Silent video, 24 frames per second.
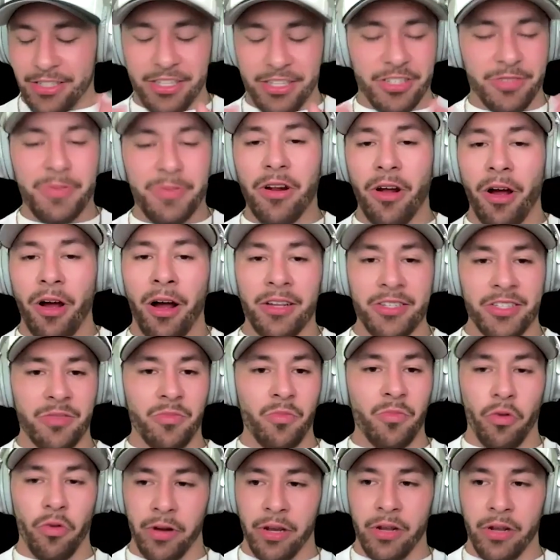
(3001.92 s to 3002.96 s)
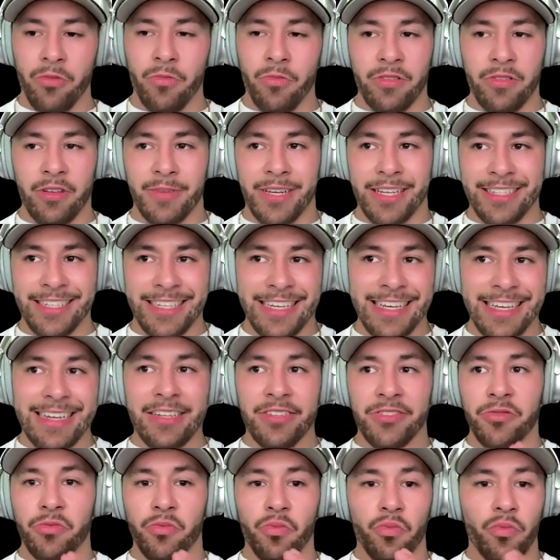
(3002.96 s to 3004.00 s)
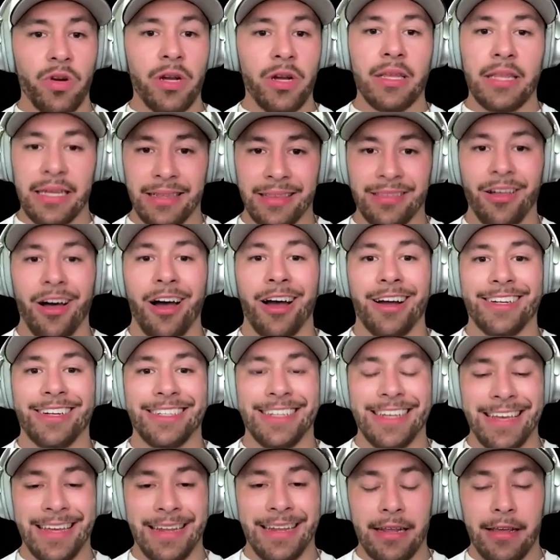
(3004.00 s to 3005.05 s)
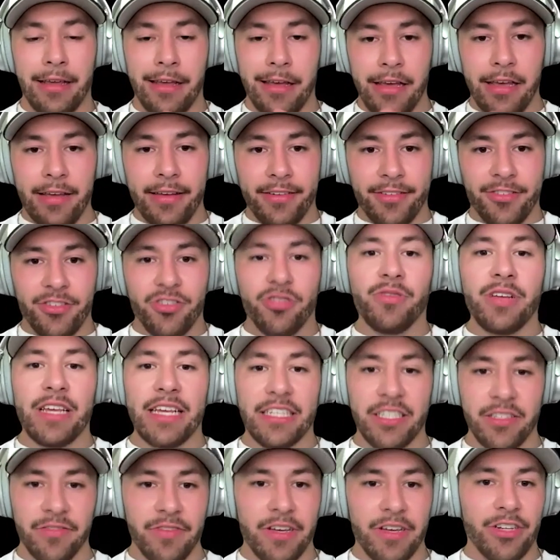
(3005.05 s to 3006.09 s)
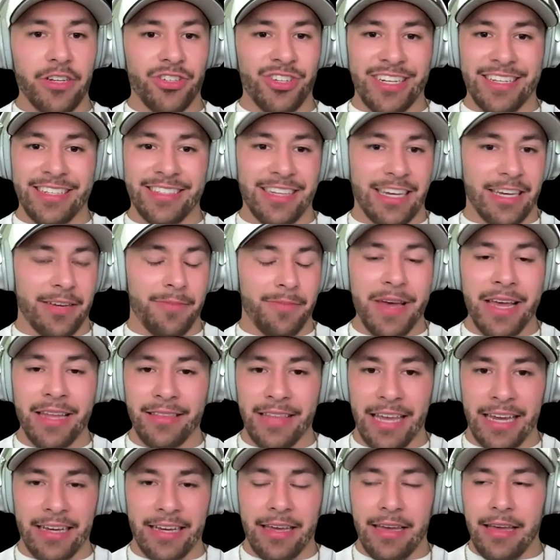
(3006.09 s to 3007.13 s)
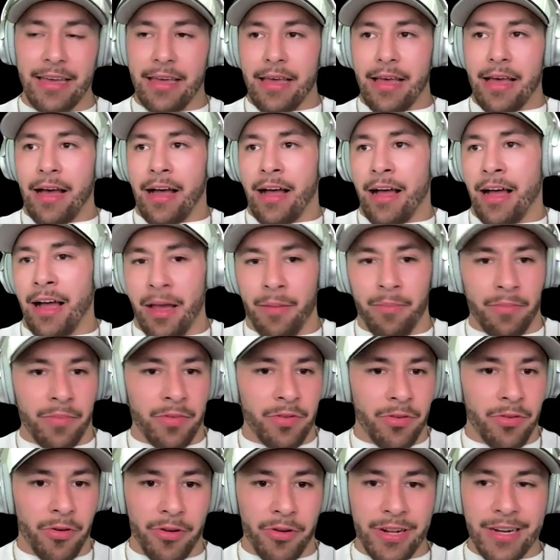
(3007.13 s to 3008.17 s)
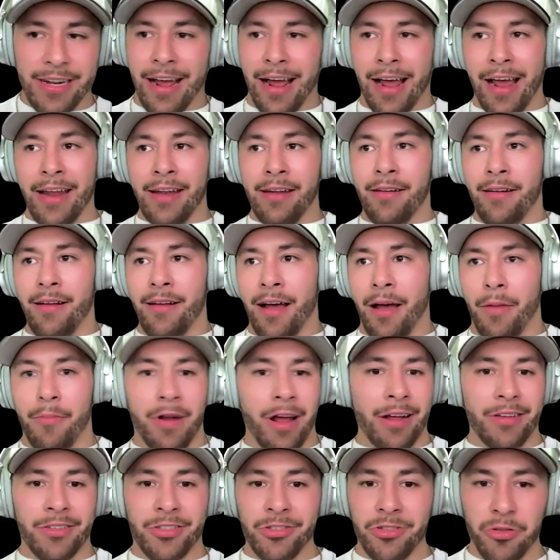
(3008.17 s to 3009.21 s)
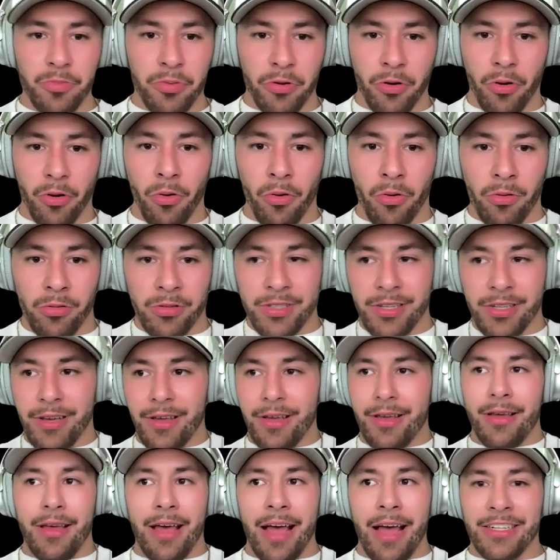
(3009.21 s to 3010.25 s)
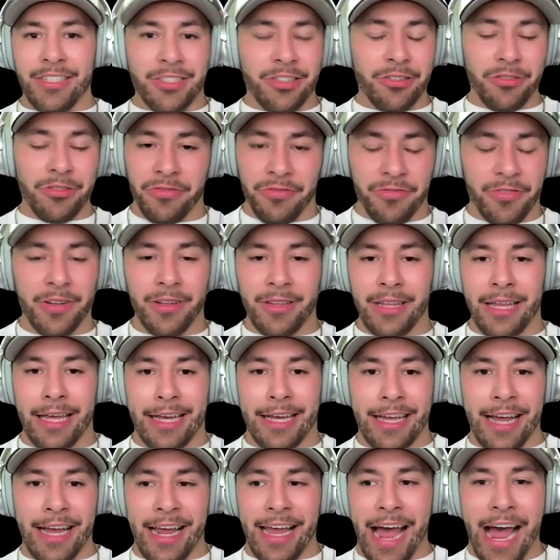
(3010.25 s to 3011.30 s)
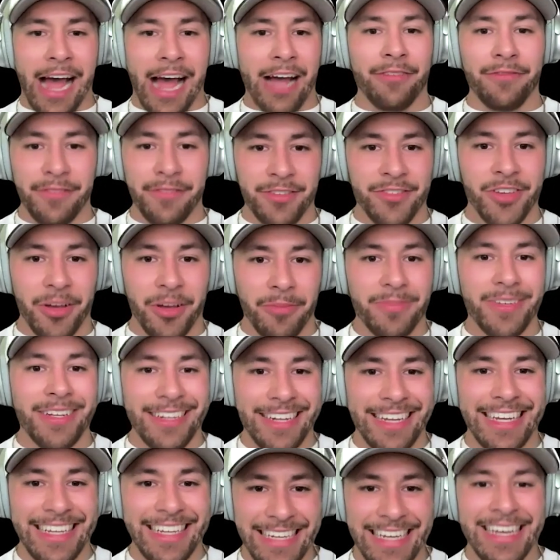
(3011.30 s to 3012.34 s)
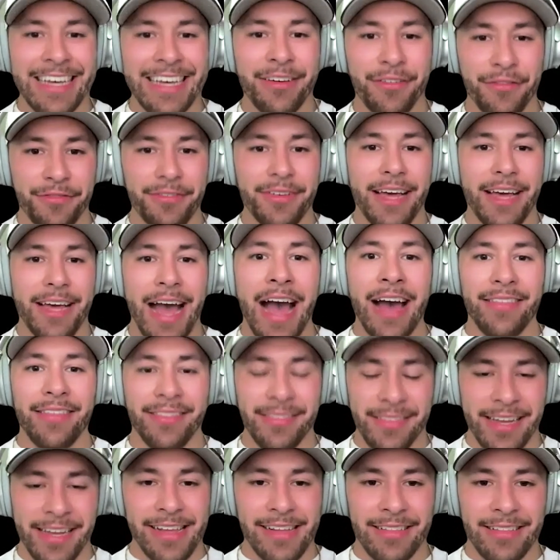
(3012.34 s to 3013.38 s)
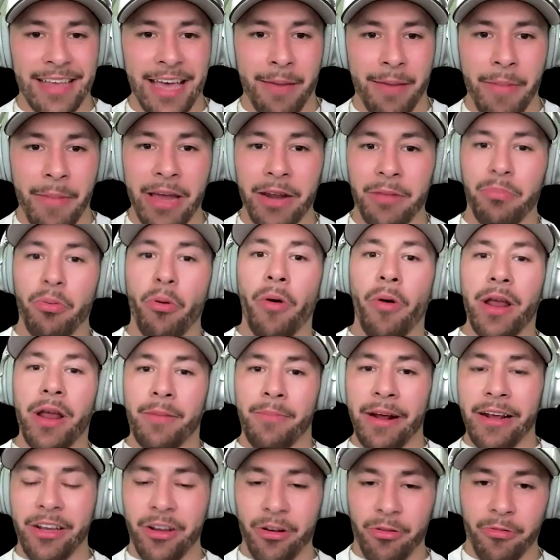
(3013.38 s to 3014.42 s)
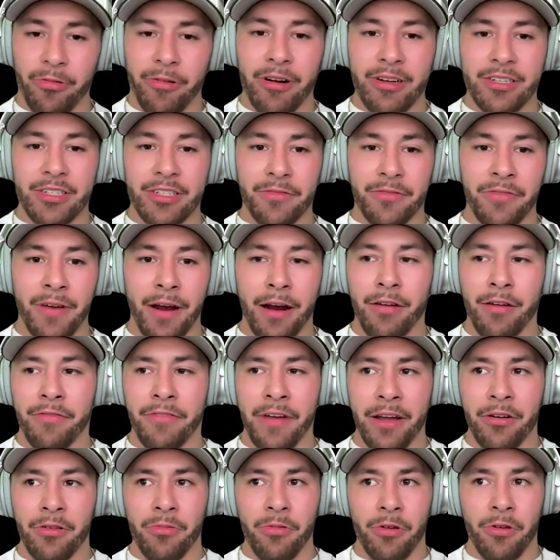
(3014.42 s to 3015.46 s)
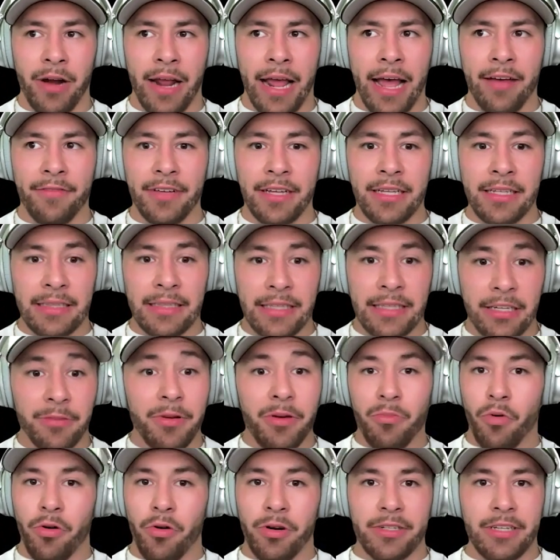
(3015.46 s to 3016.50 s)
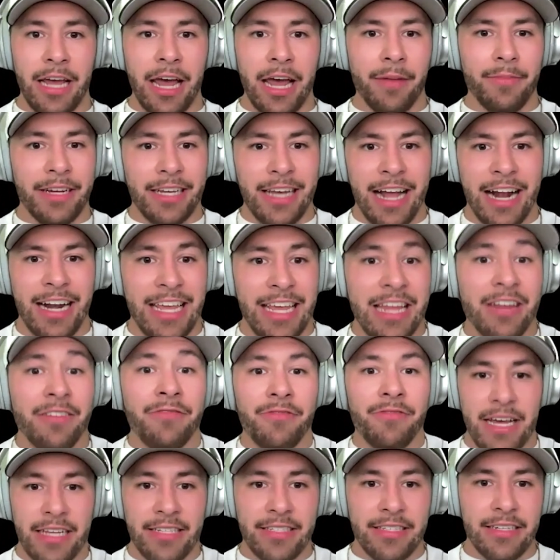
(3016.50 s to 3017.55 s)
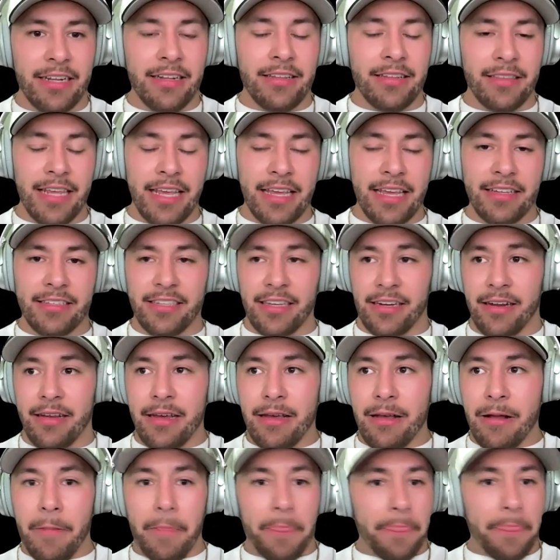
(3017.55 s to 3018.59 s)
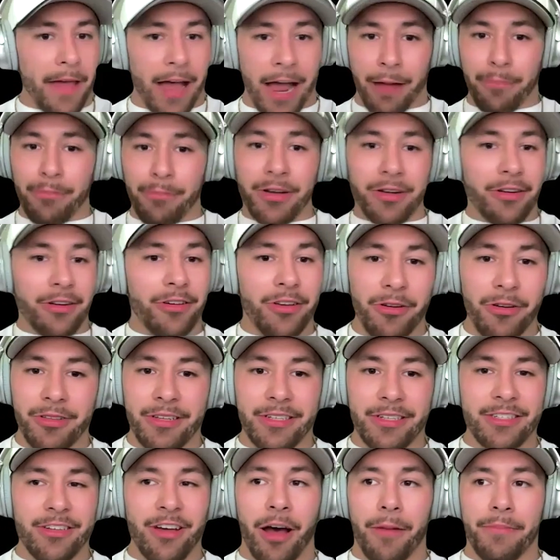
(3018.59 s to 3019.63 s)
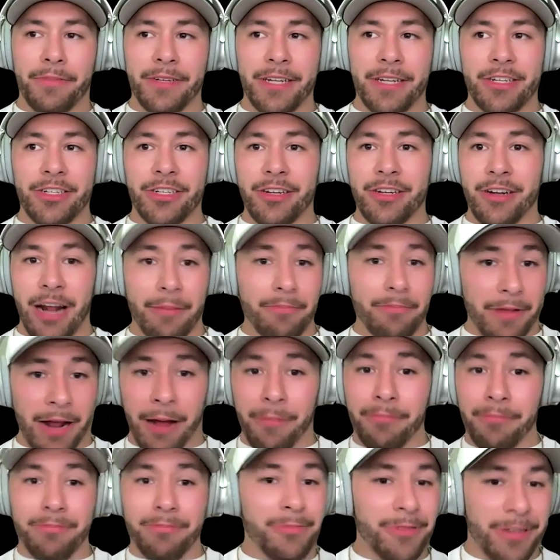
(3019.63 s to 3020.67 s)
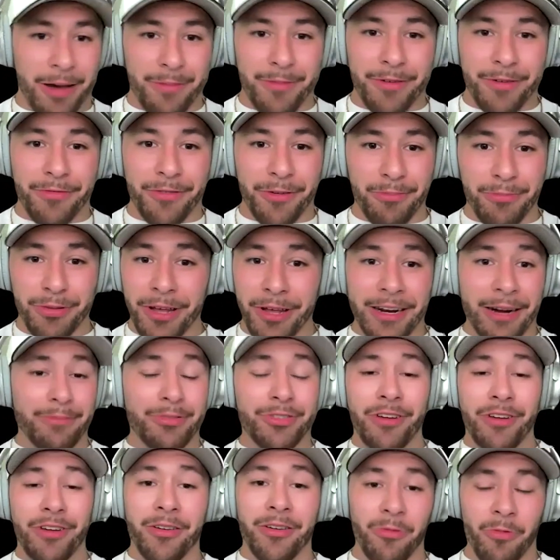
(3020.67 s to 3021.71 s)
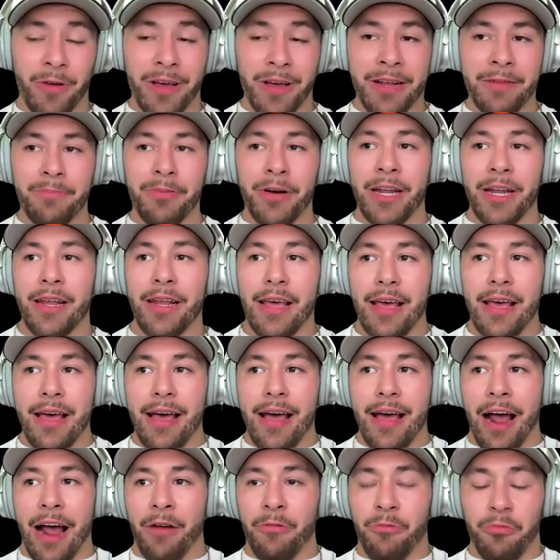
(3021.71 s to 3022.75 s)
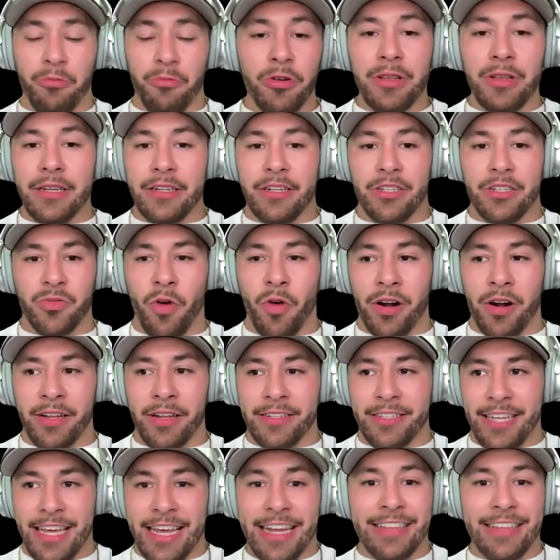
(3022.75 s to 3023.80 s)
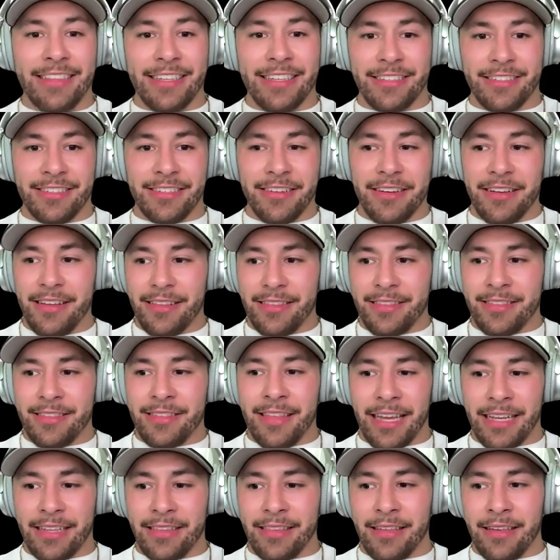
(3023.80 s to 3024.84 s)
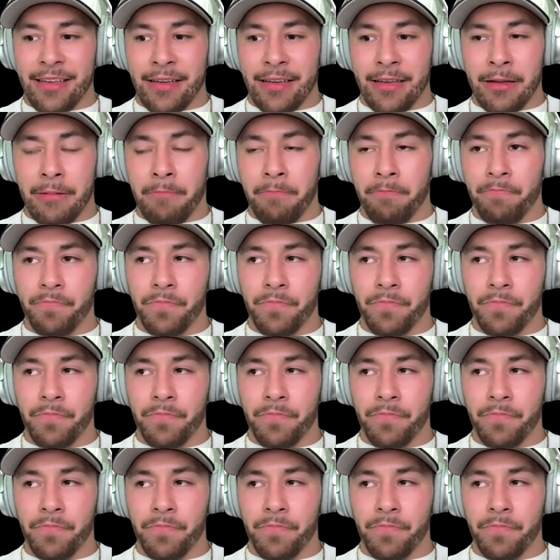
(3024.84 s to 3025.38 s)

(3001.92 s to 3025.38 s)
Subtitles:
just been awesome working with him because he is really locked in to his vision. He's like, man, like I'm 39. I'm not super old. I still feel like I have something to give athletically. I'm at a point in my career as a firefighter where I have a little bit more time to kind of invest in things. And I'm going to go to this competition. I'm coming for blood. I'm trying to win, but I really just want to take this, like the